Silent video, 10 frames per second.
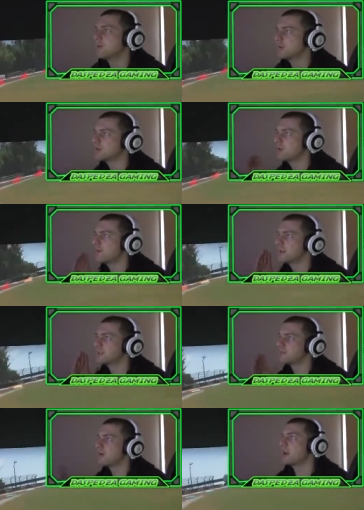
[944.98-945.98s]
auto drive
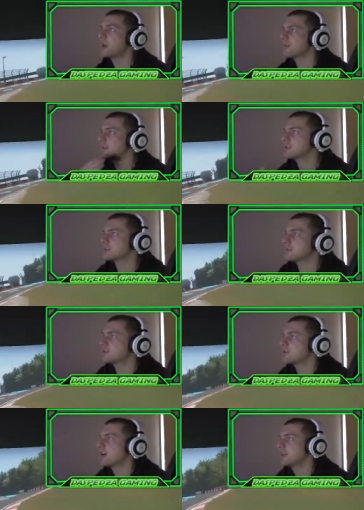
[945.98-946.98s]
ends right now and I just go
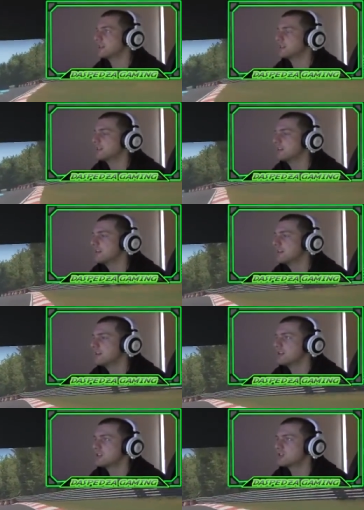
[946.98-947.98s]
straight into
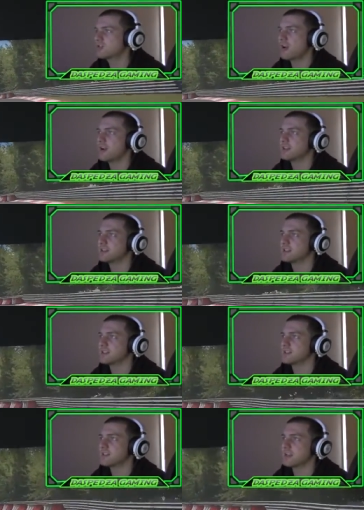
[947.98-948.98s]
straight into the
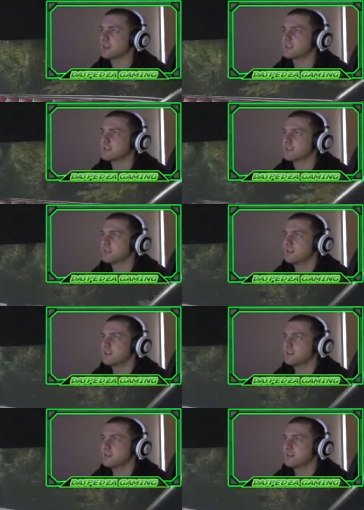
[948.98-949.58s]
sticks.